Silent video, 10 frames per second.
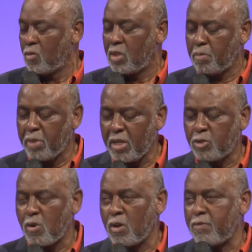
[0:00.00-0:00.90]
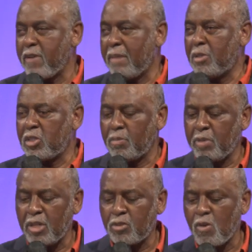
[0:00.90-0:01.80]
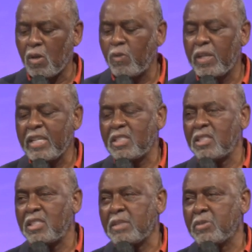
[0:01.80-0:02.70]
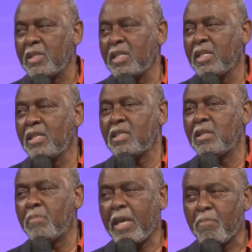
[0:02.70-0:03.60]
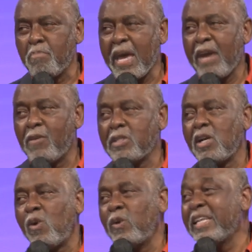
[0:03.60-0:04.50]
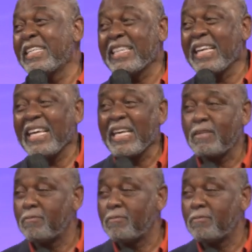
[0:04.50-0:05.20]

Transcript: To build stronger families, to build stronger relationships, to make marriage holy again.